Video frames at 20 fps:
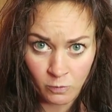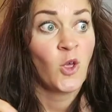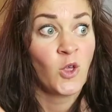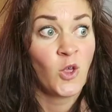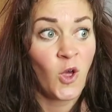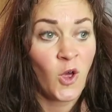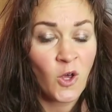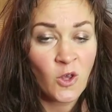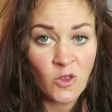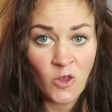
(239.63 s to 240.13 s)

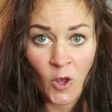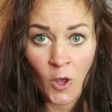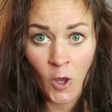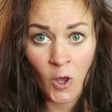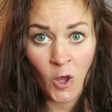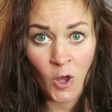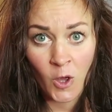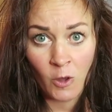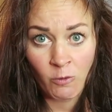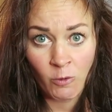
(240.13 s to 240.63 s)
Yes,
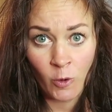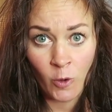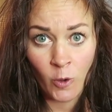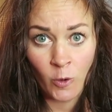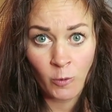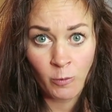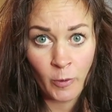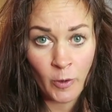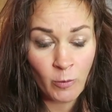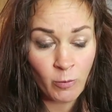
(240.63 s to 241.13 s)
I have
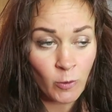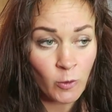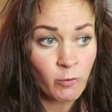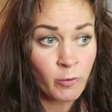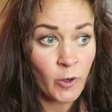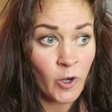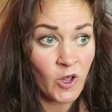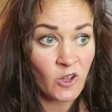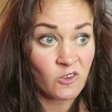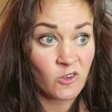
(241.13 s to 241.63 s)
heard people
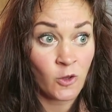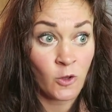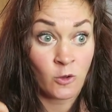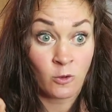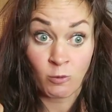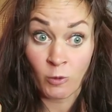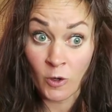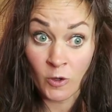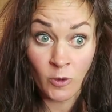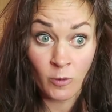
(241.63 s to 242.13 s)
pronounce
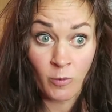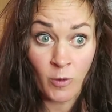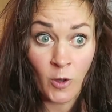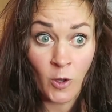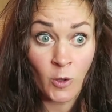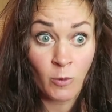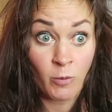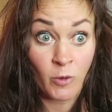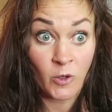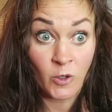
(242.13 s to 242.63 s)
this
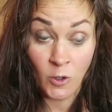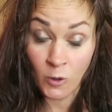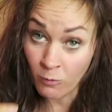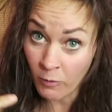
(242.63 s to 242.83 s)
resume, but